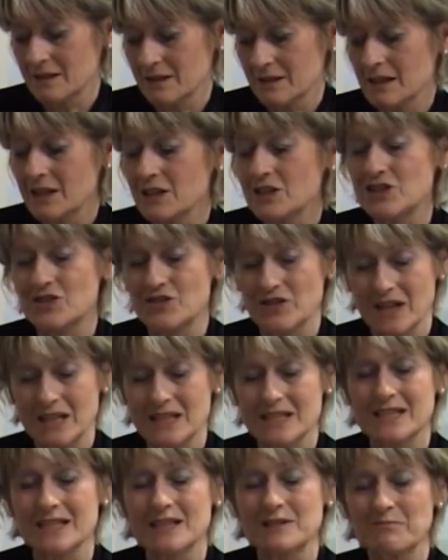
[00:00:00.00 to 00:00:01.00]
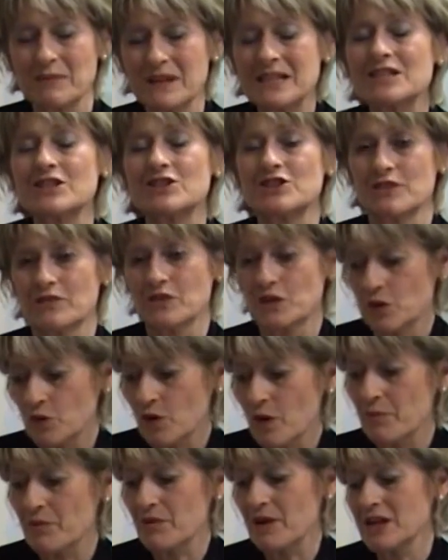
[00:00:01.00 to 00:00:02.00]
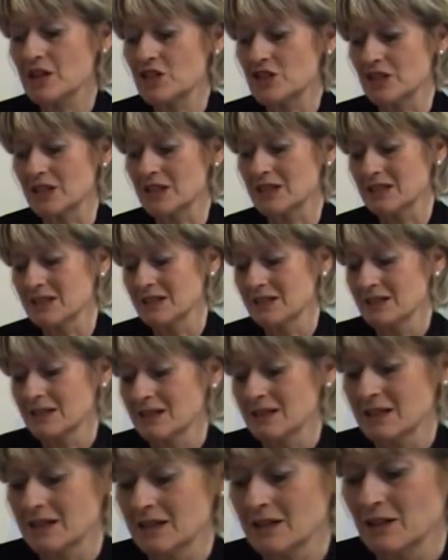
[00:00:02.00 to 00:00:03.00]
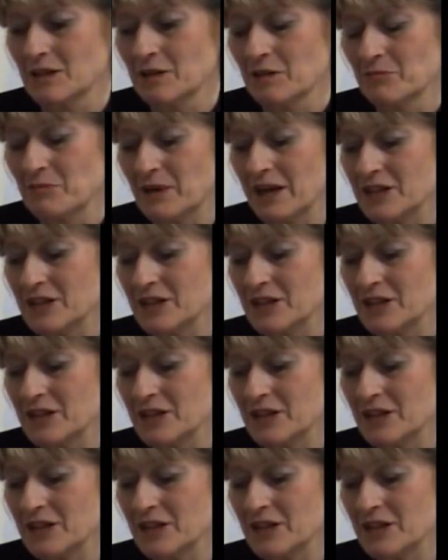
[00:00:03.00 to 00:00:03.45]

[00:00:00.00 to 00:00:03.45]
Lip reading: illustrates this message of cooperation by